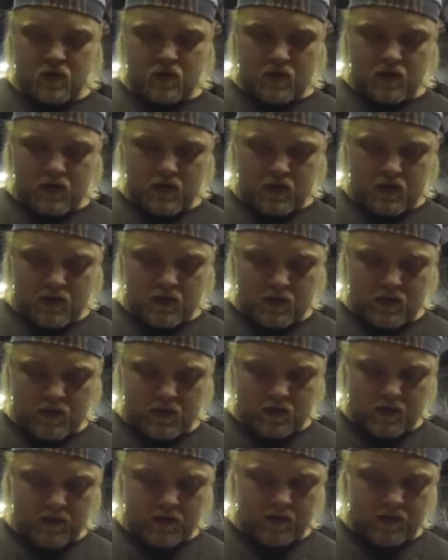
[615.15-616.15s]
yeah,
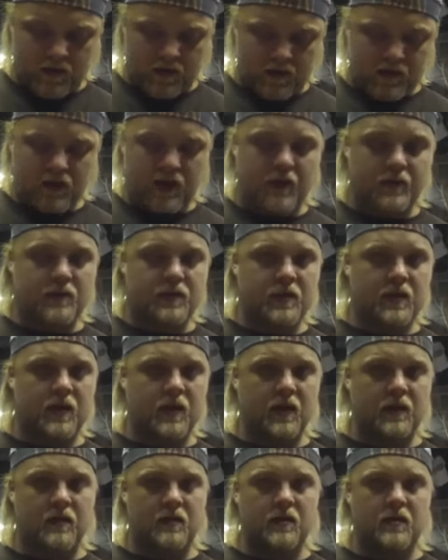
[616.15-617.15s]
I'm getting the jobs
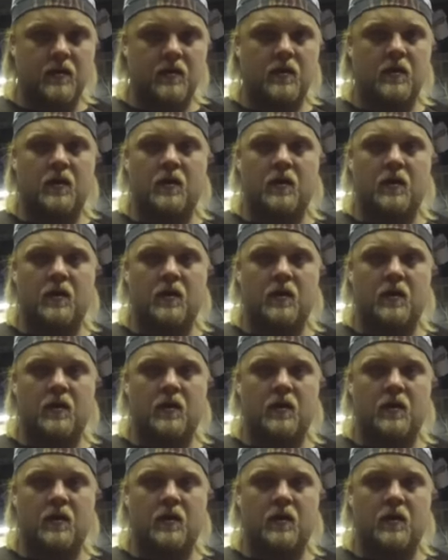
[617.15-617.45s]
together.